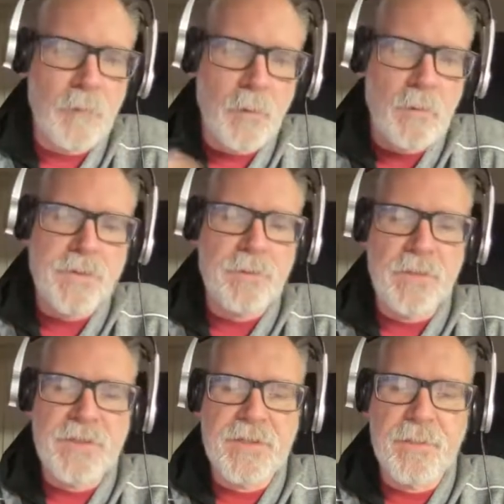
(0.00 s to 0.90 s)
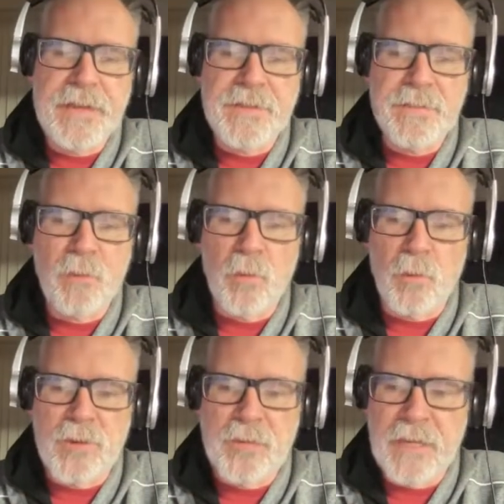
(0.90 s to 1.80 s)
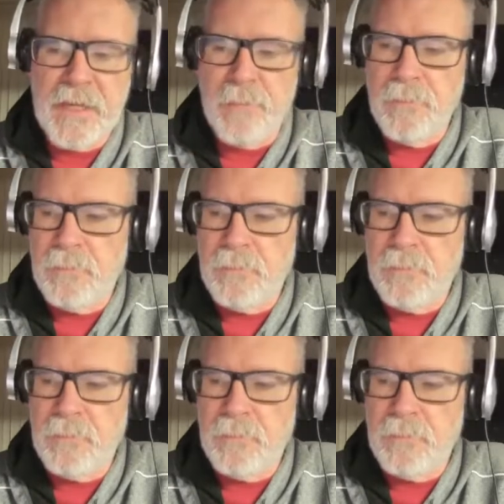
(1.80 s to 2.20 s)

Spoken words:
What's the base World War II game?